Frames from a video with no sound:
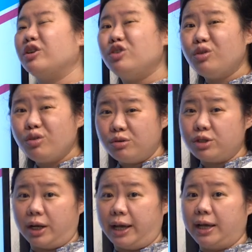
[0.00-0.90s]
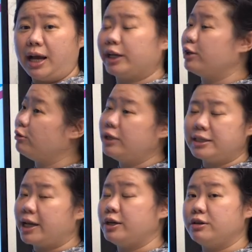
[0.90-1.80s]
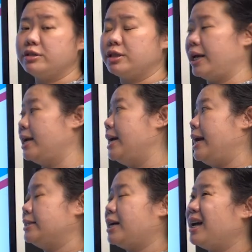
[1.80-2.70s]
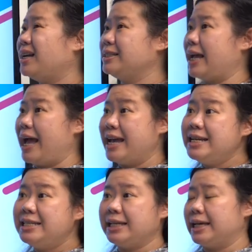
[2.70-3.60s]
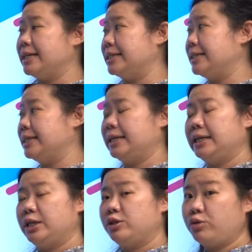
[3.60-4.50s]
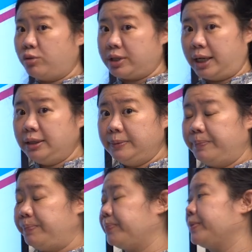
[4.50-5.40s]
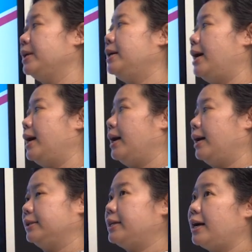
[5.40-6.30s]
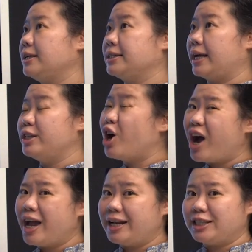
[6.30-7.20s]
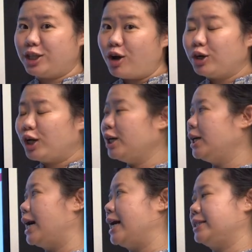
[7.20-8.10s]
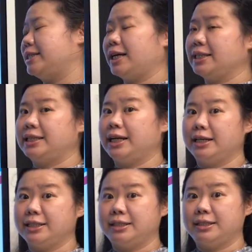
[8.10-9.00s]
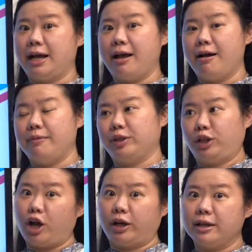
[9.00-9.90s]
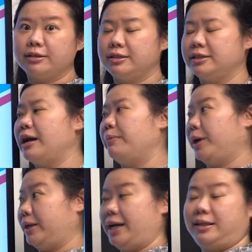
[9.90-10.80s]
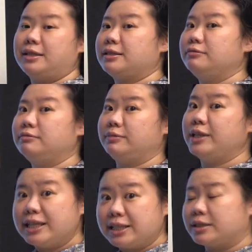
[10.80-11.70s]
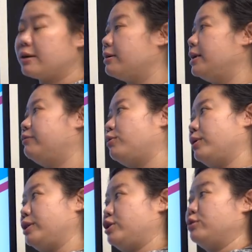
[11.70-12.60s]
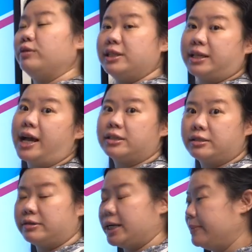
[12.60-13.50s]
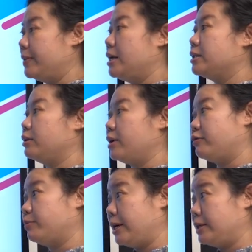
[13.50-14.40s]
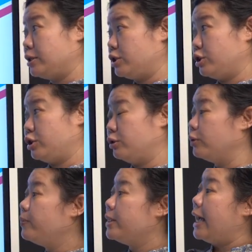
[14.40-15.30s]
Usually, I can only say usually, task 8 is shorter, task 9 is longer, and task 10 is the longest, but it doesn't necessarily fall into this category, so you have to pay attention to.